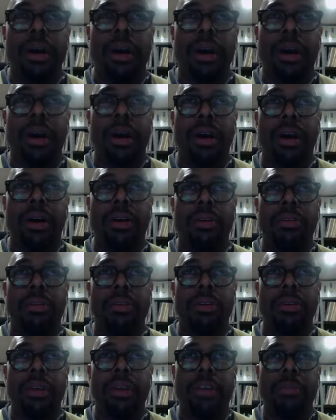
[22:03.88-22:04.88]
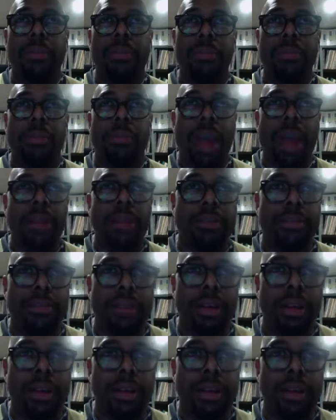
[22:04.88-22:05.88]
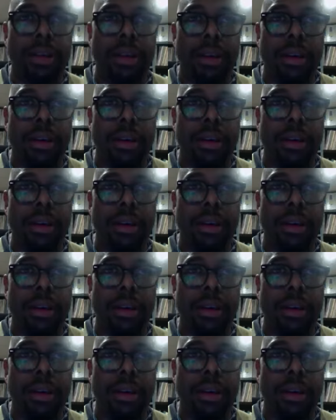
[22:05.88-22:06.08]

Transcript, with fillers: uh, they've been practicing